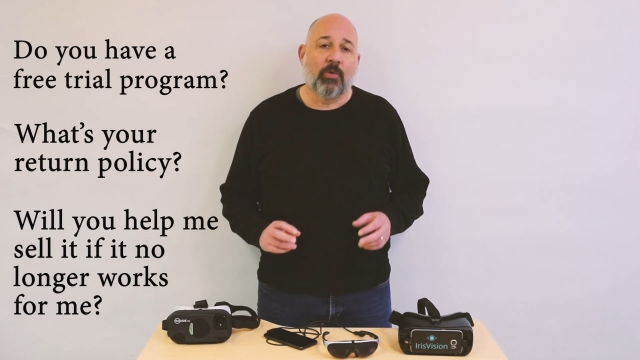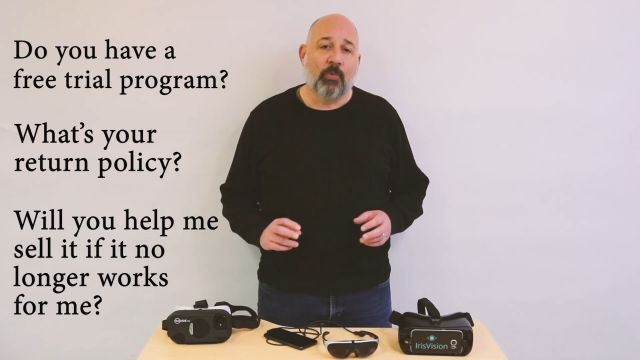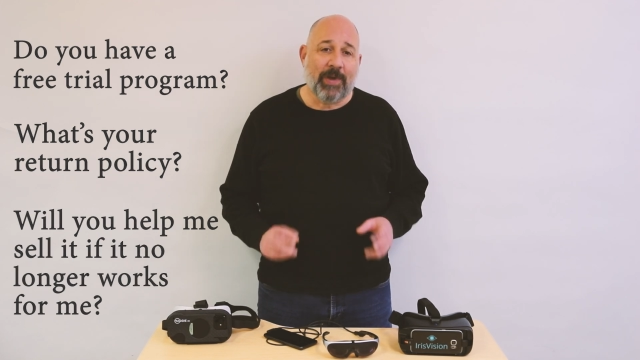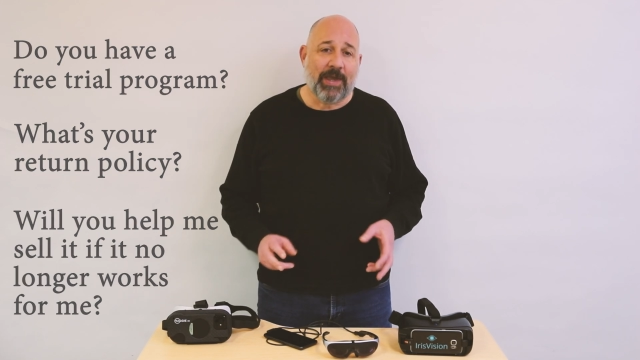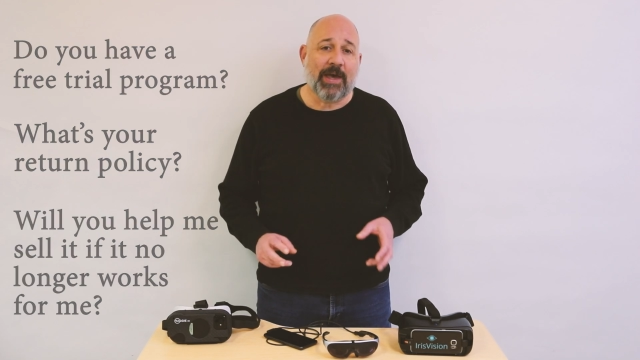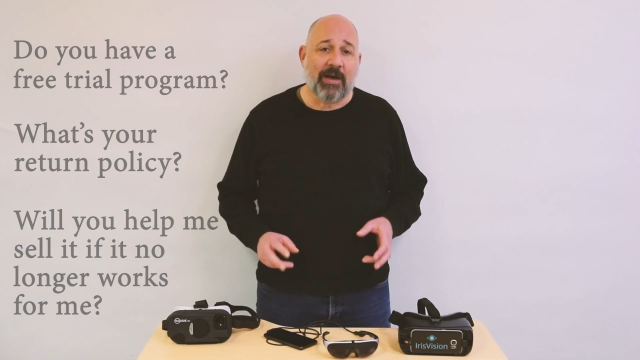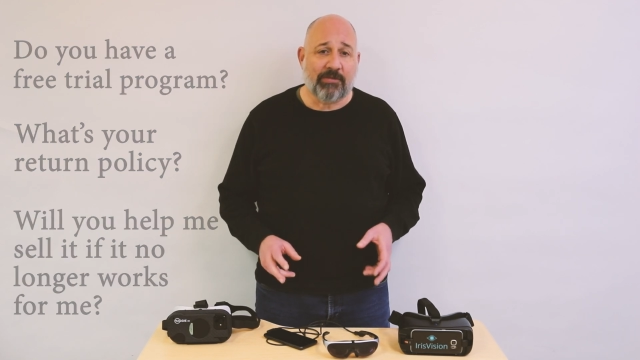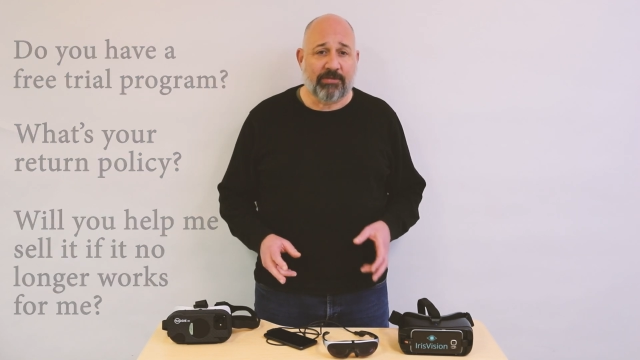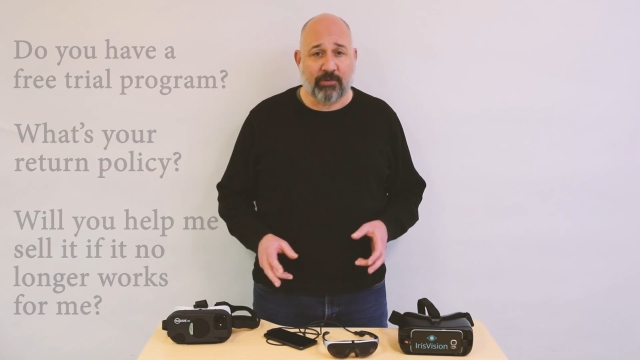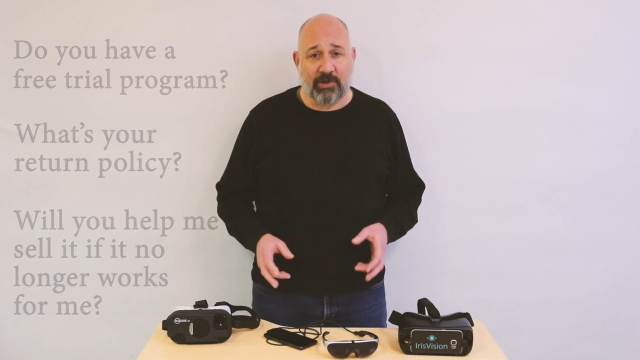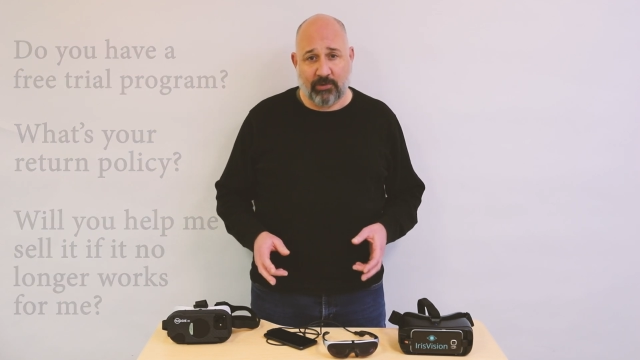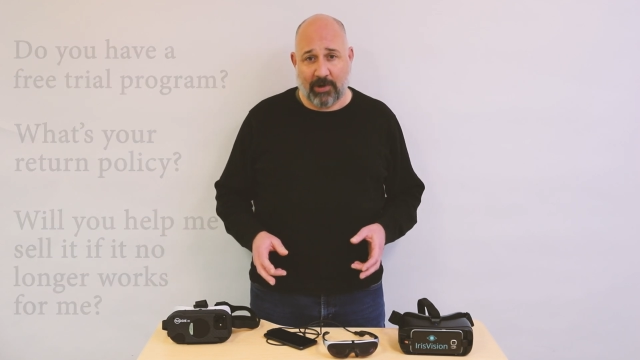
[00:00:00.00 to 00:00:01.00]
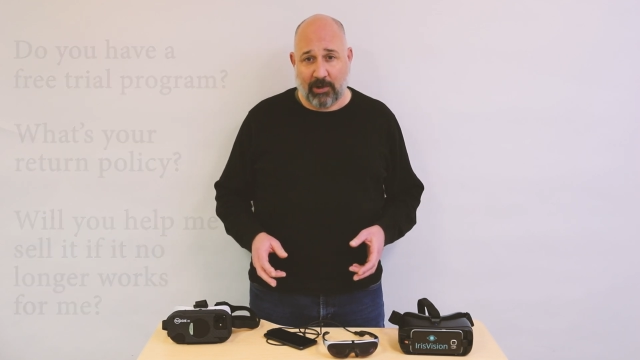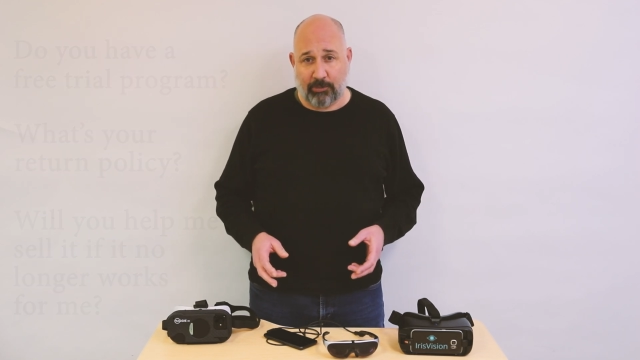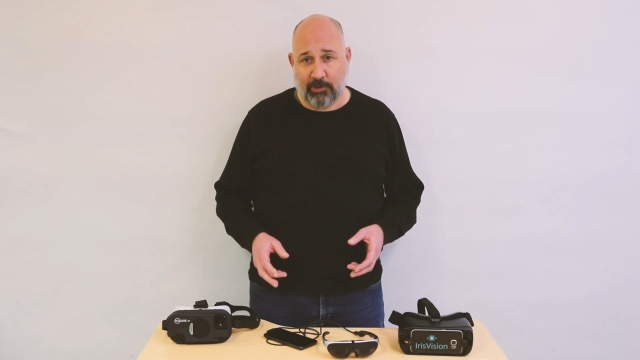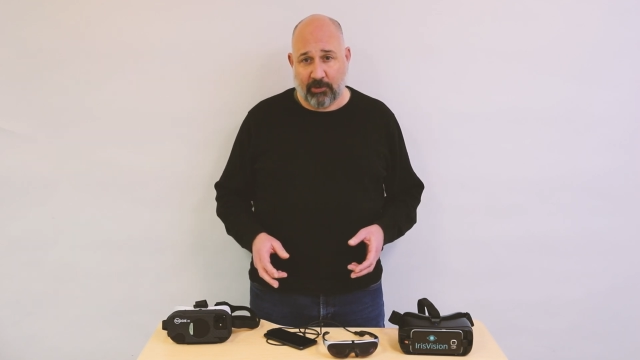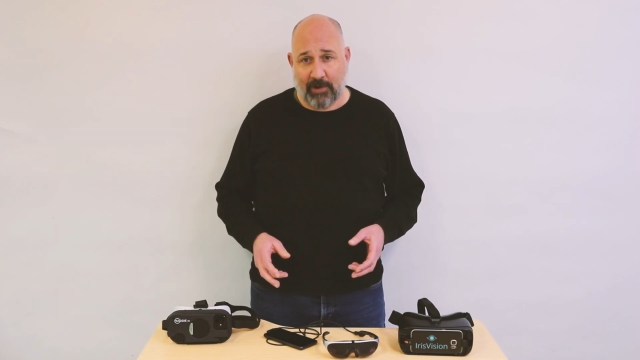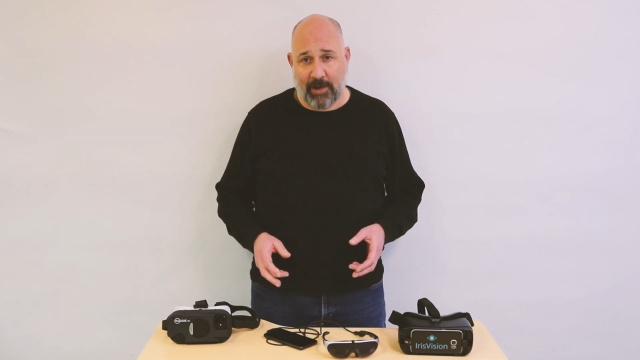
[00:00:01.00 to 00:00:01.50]
We have a free trial
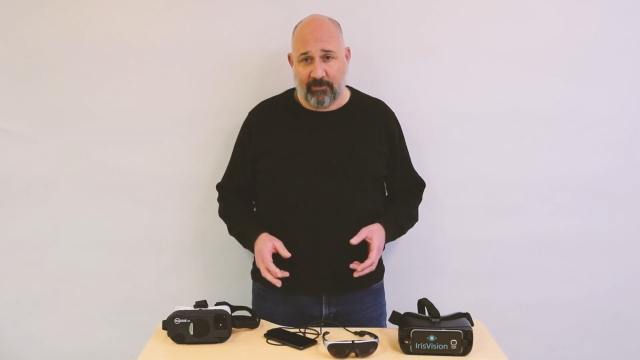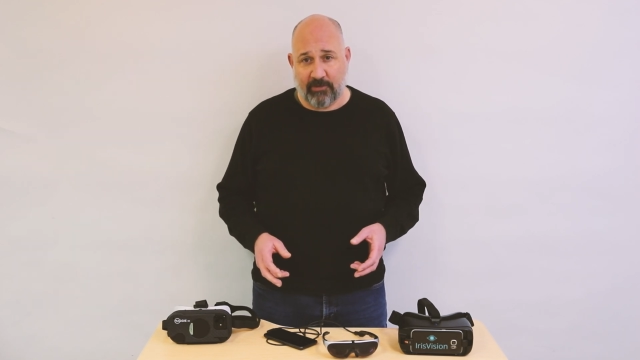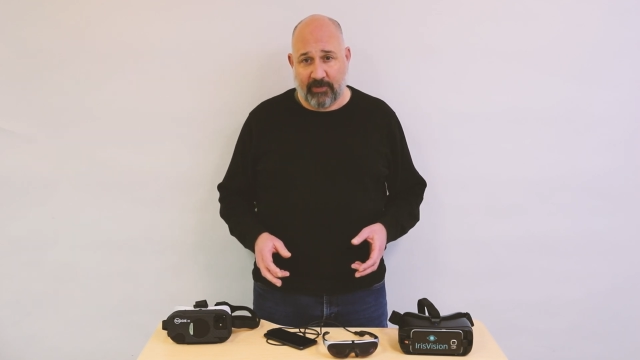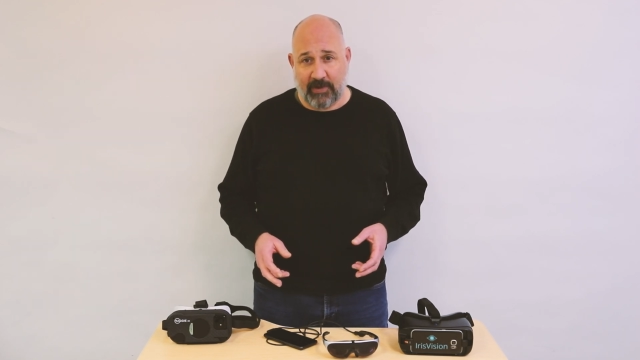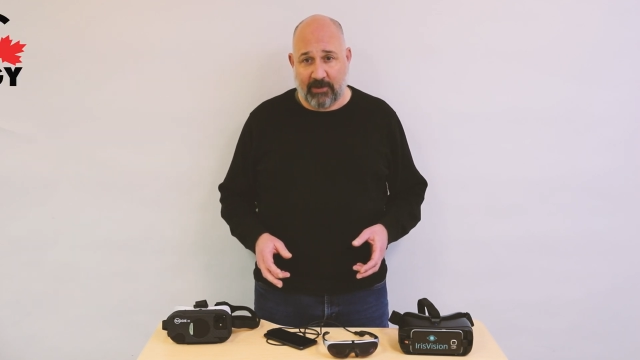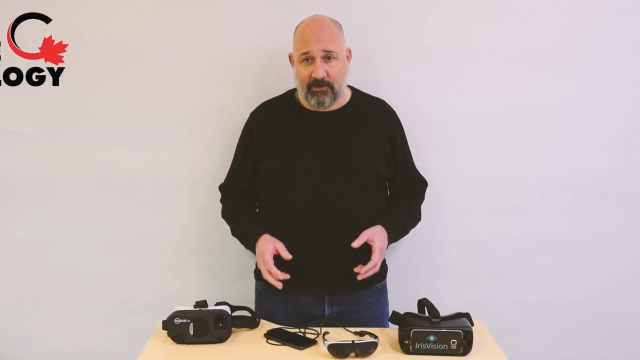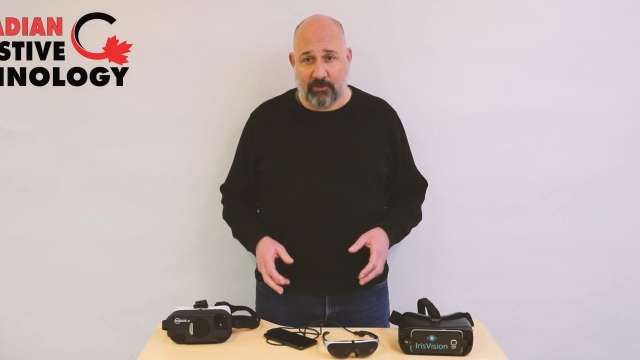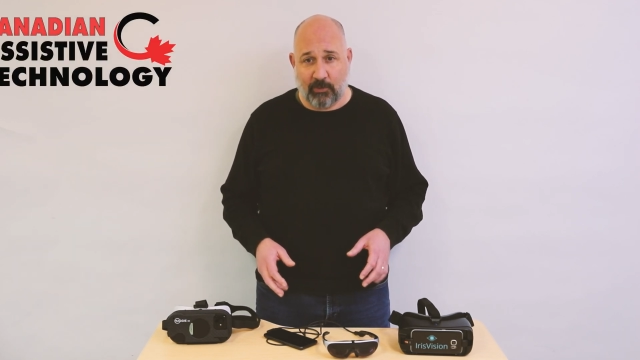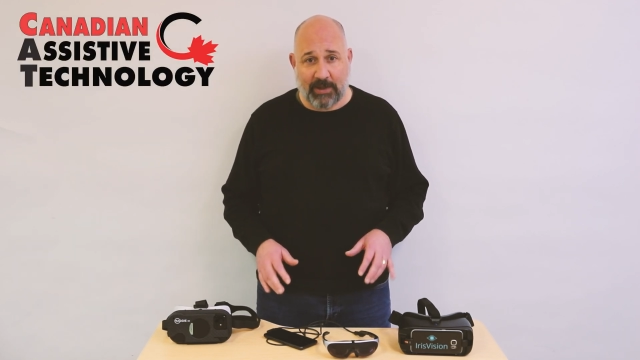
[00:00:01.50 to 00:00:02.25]
program for these.